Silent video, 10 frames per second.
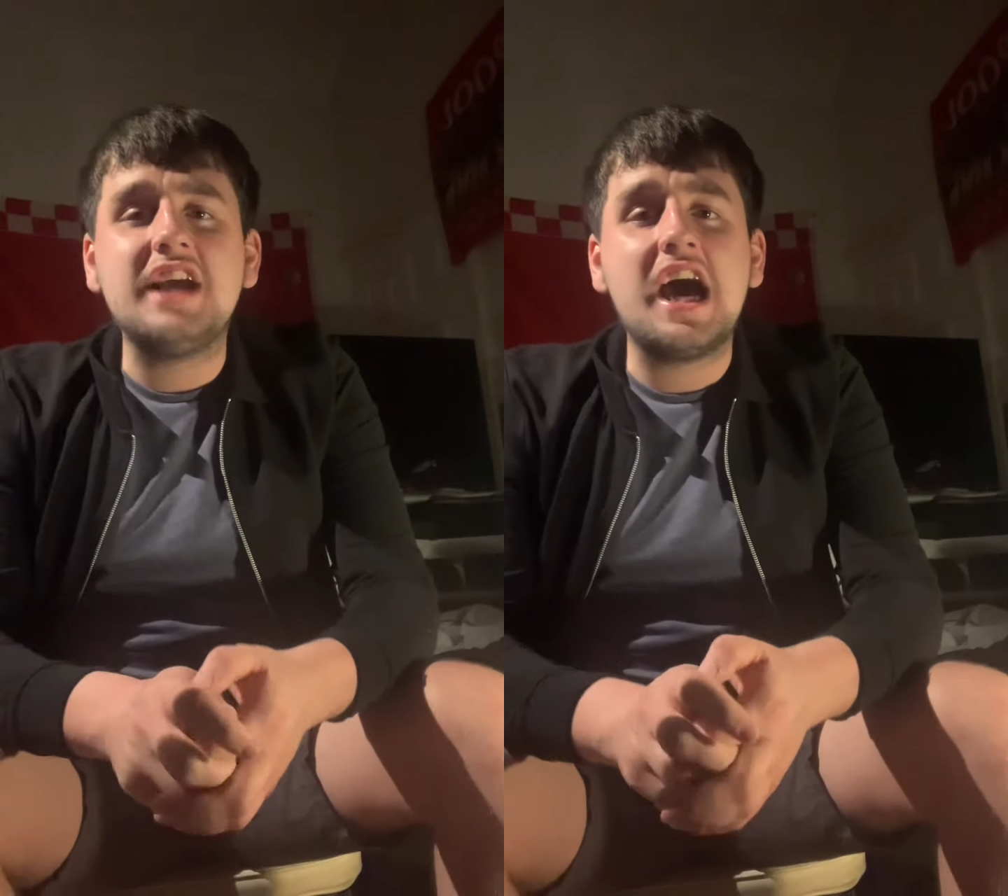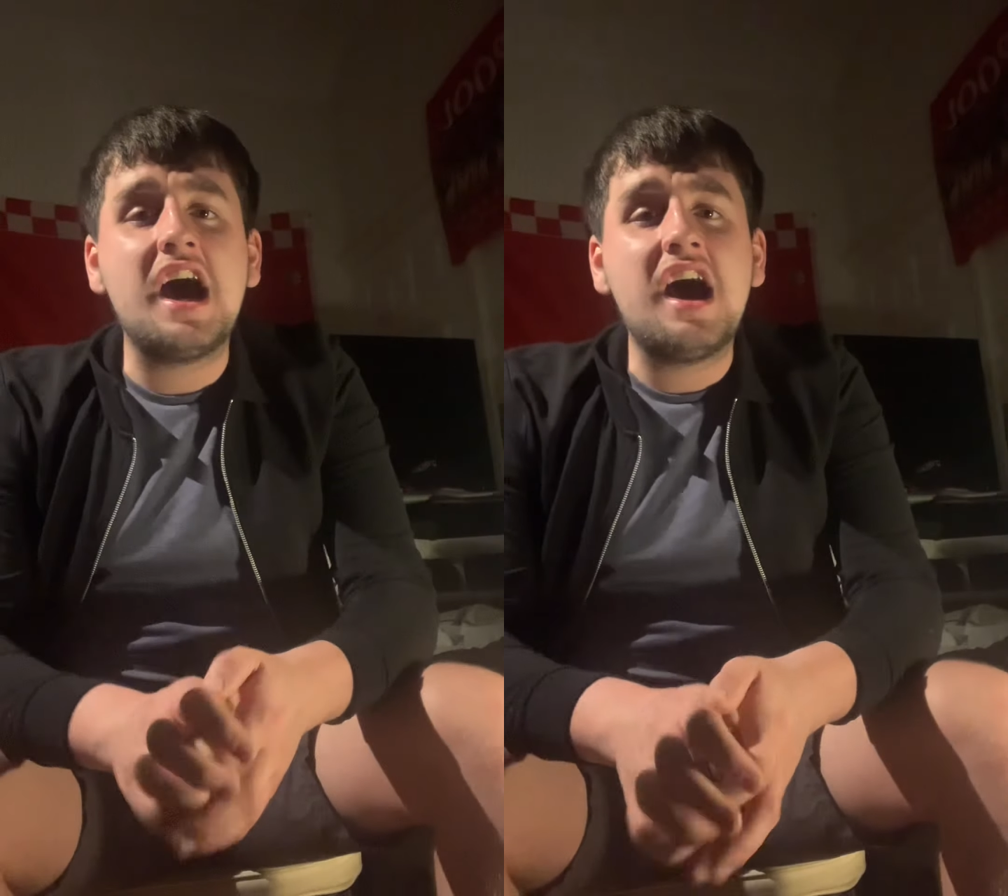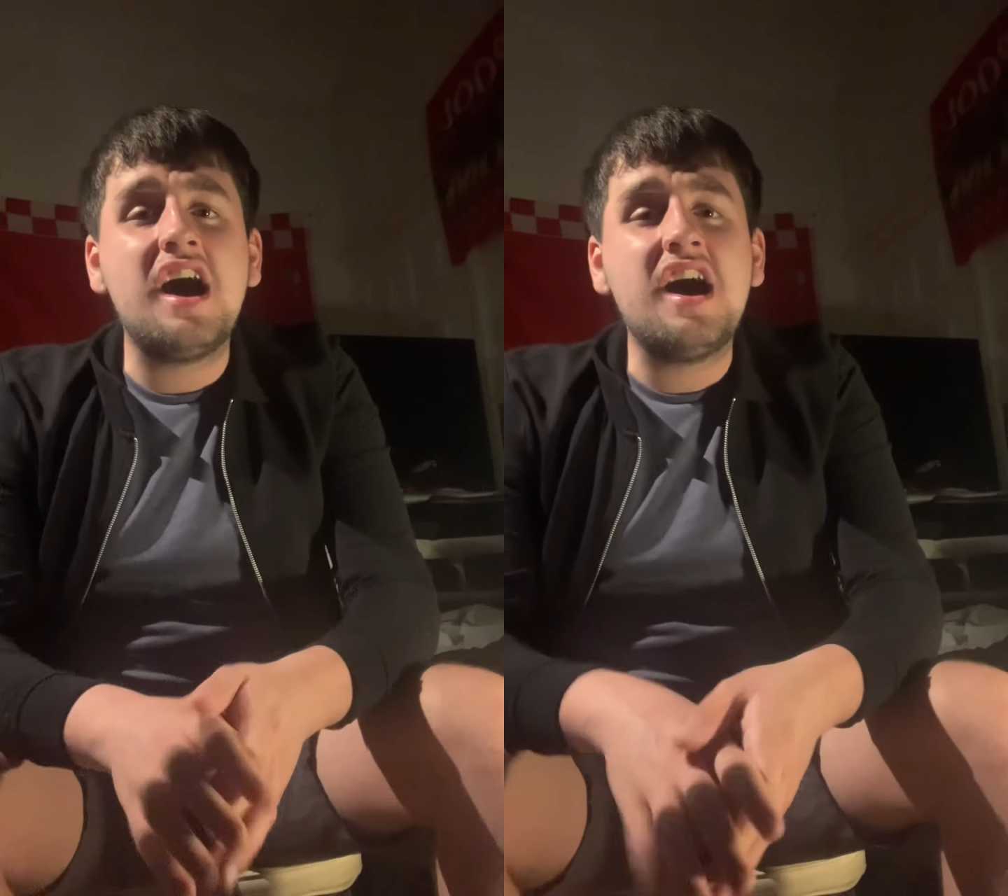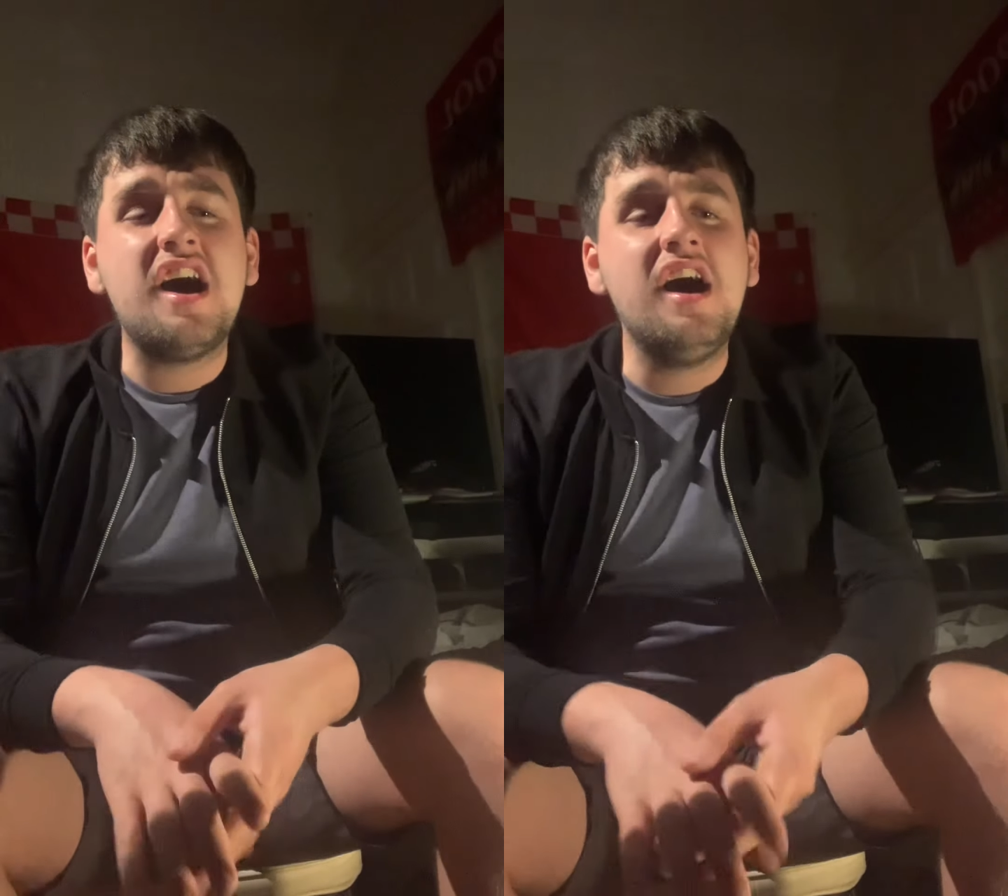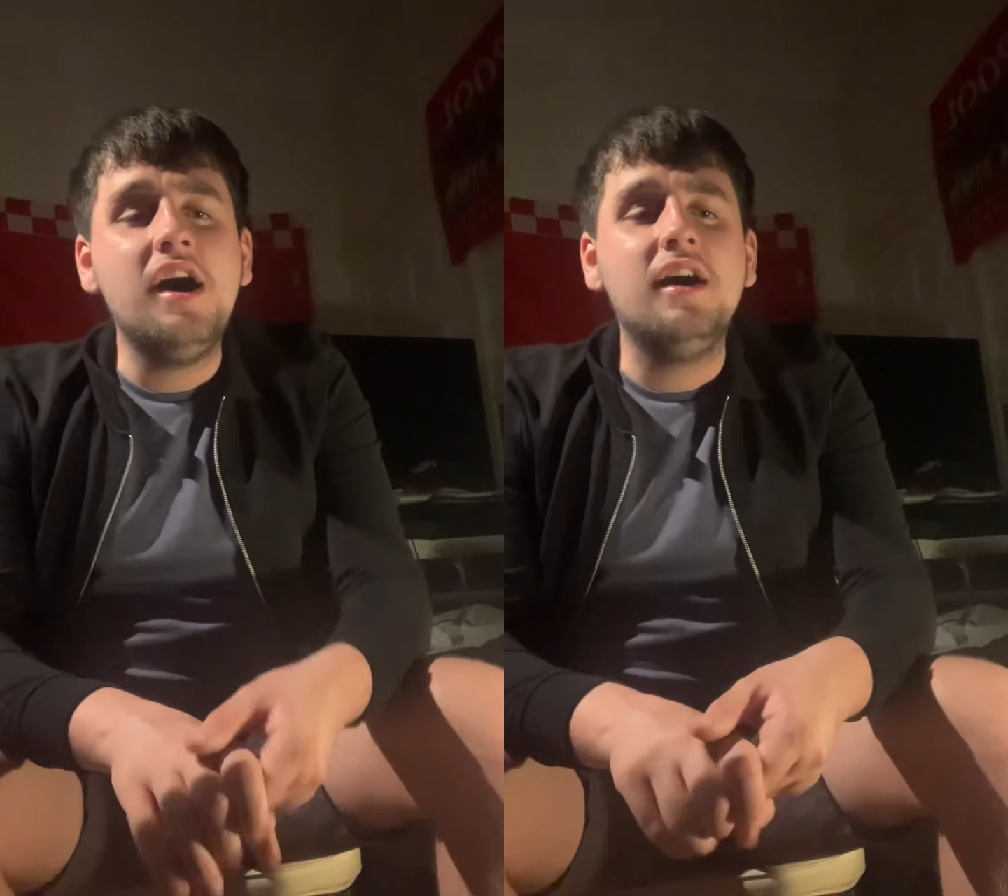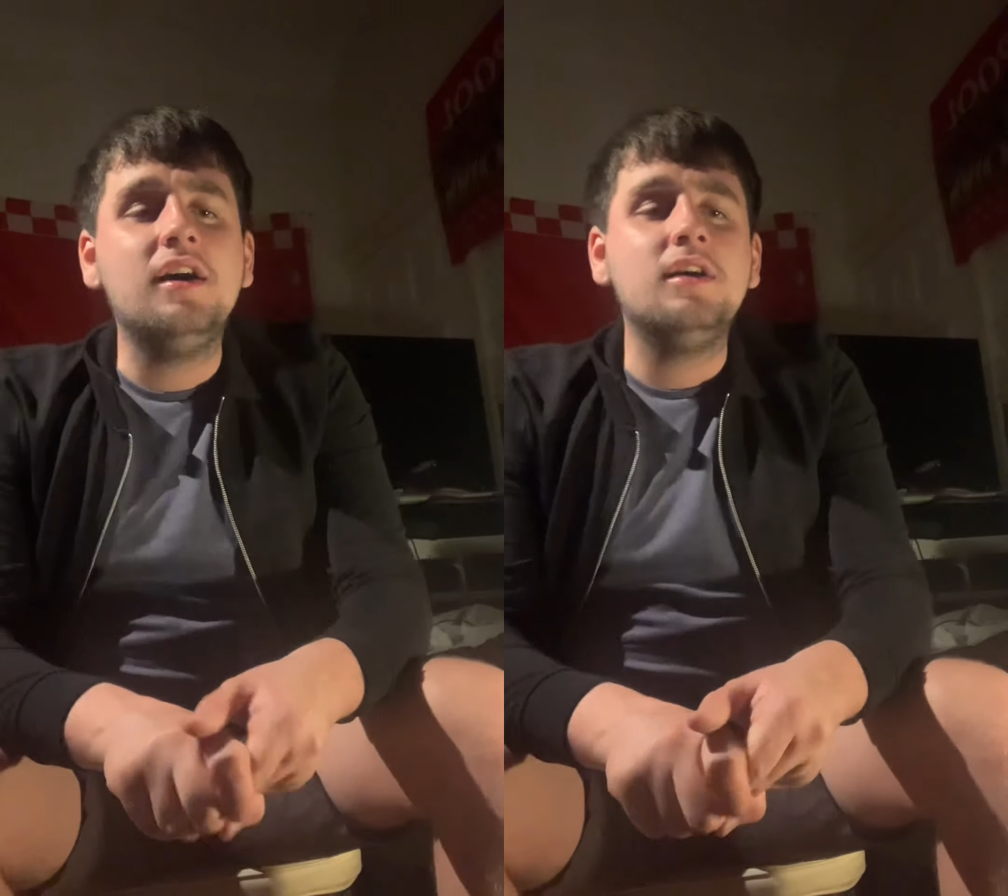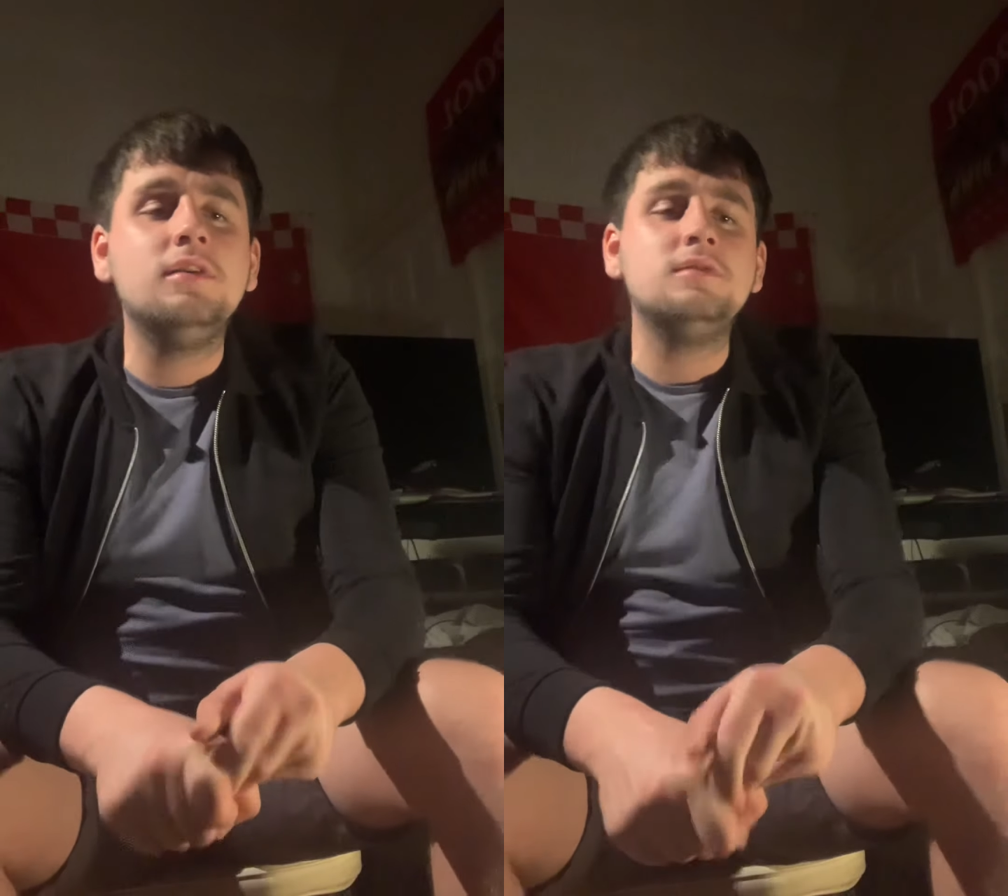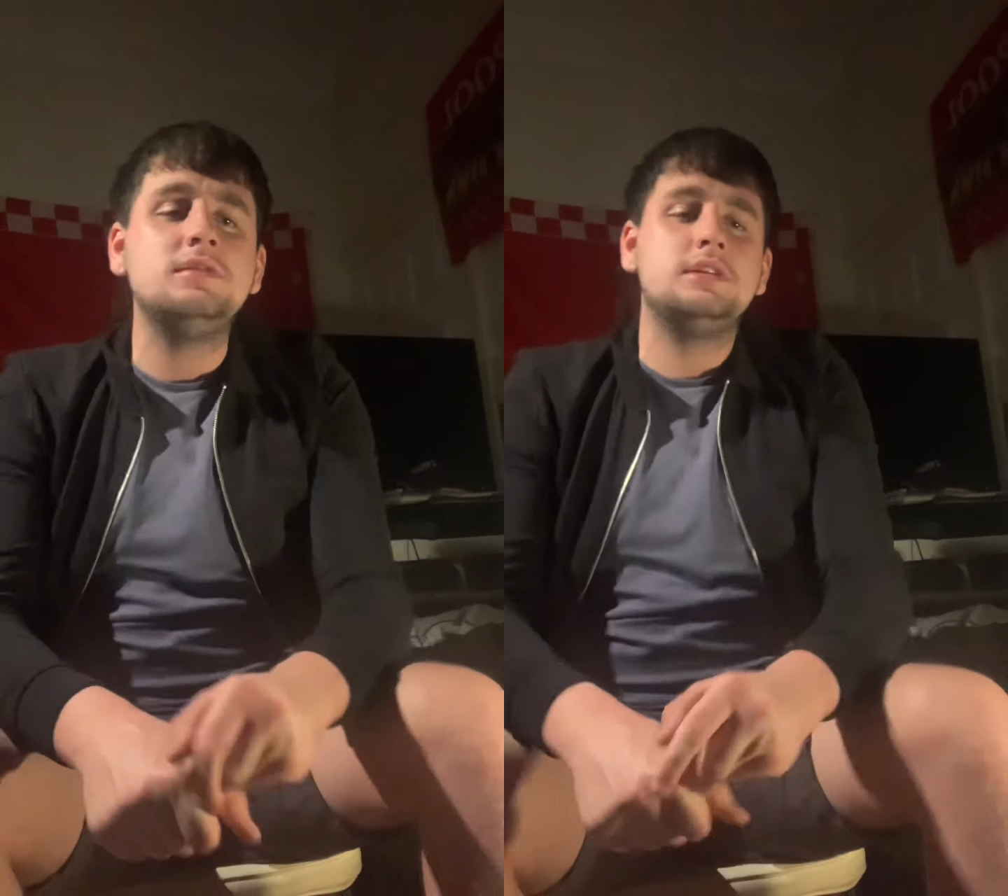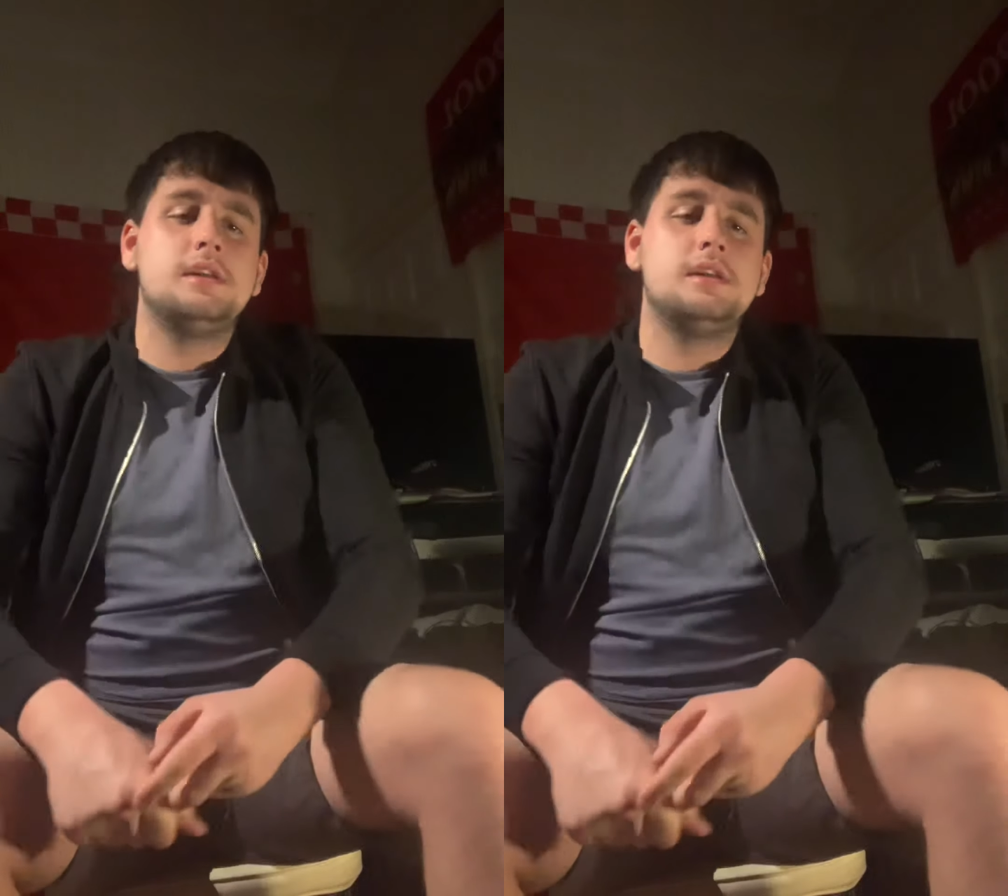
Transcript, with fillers: Joe,